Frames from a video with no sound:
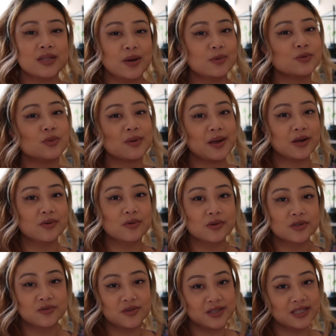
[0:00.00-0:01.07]
That was one of my
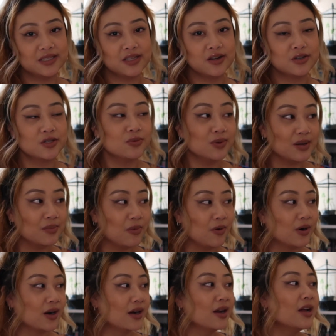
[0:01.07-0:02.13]
goals for this year, to read
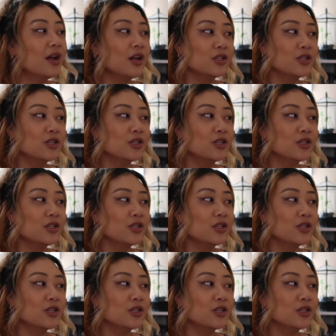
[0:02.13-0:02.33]
more.